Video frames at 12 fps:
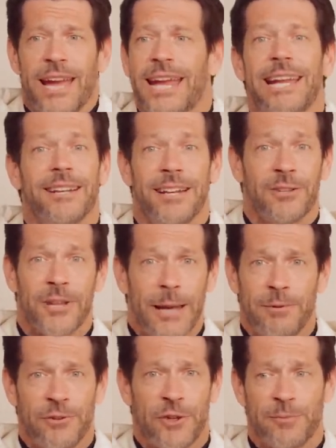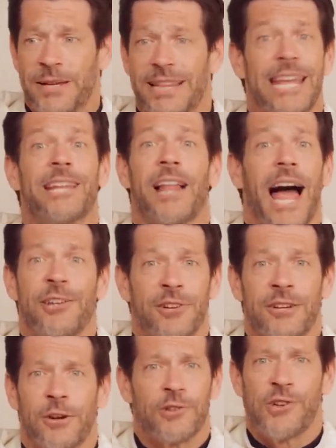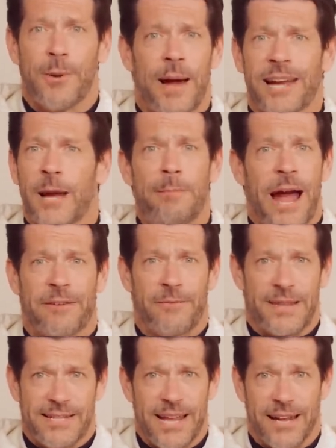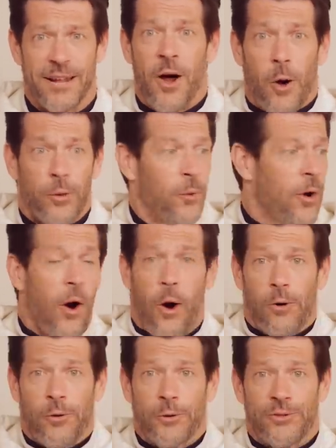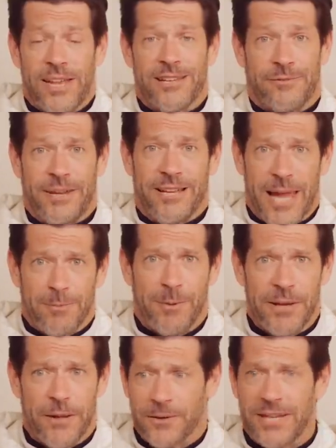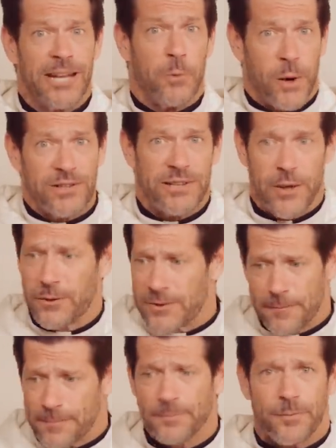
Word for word: He didn't claim to just be like Elijah or Jeremiah come back from the dead. Although all those things, if he claimed to be those and he wasn't those,